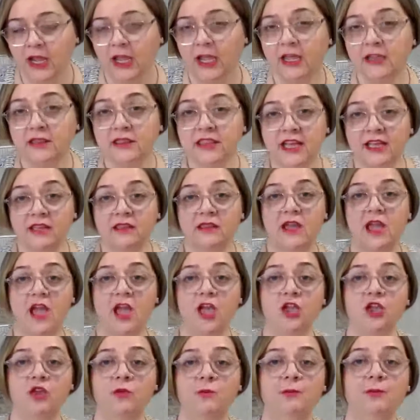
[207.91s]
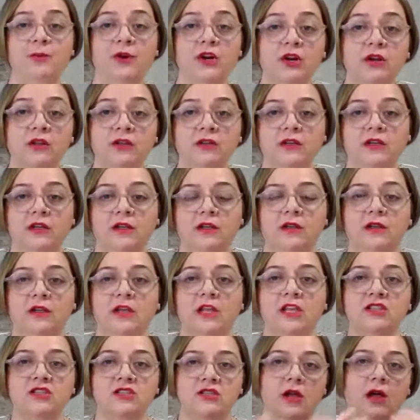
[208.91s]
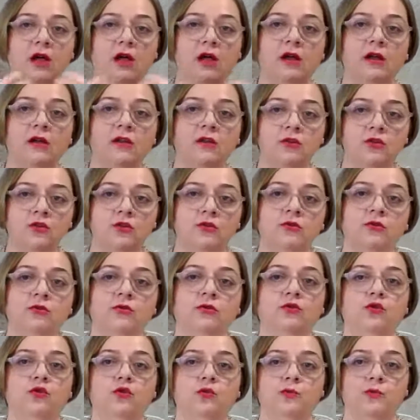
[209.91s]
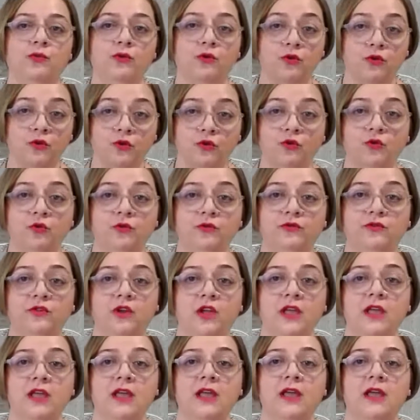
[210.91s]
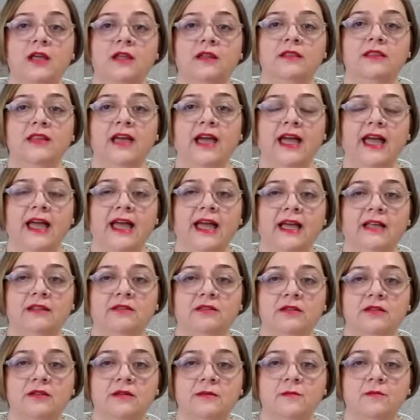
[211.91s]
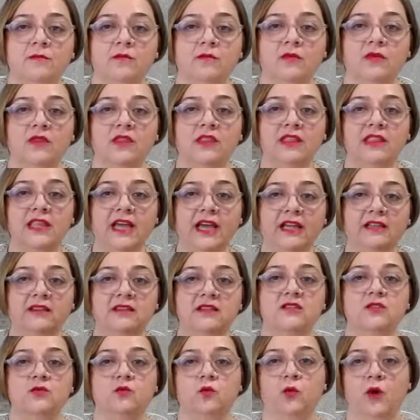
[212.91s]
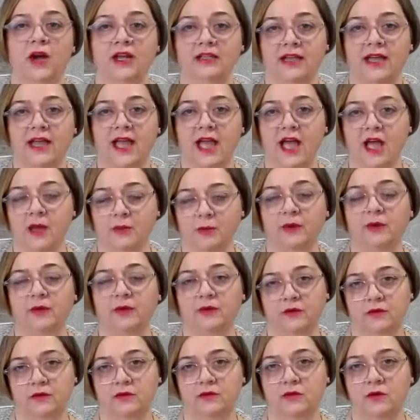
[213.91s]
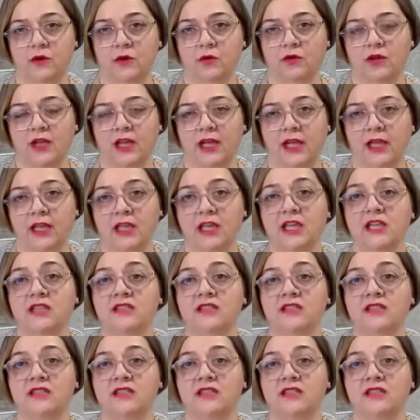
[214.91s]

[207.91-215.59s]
And that burden, it's on you to prove that that is what happened, okay?